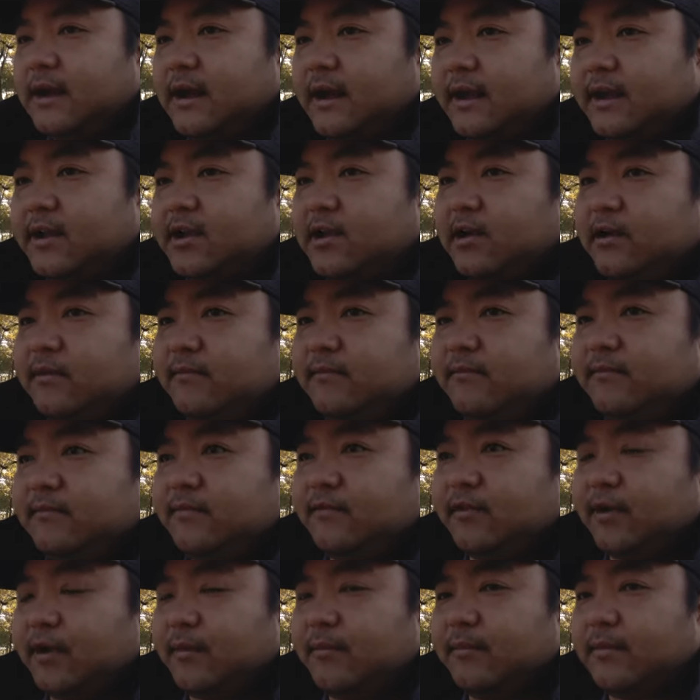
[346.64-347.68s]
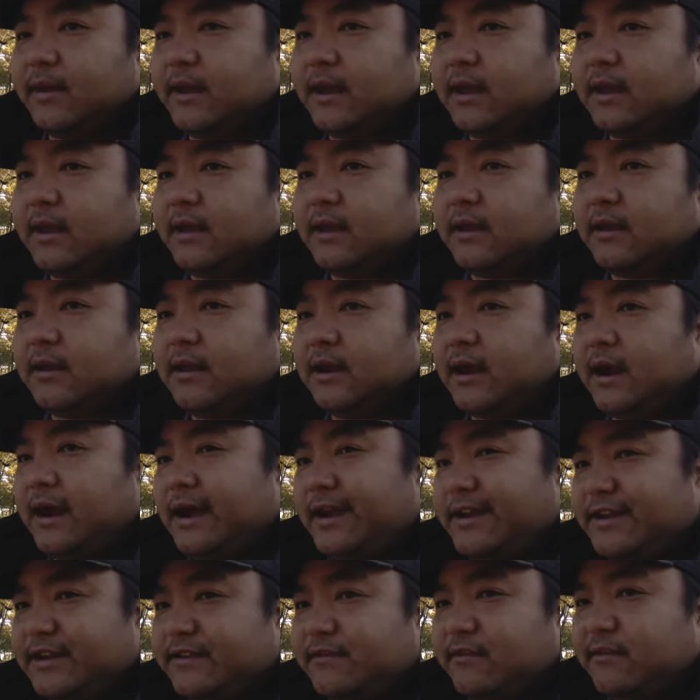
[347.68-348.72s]
I come from a
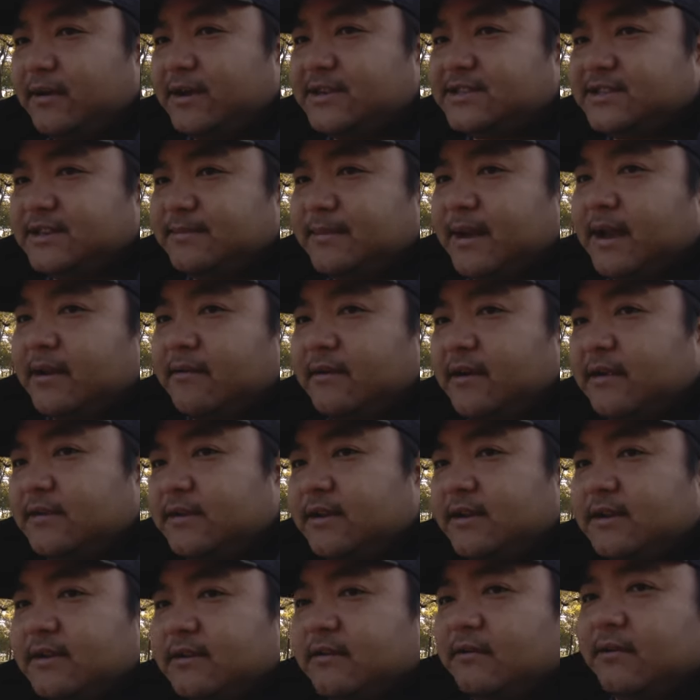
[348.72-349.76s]
kind of racing background.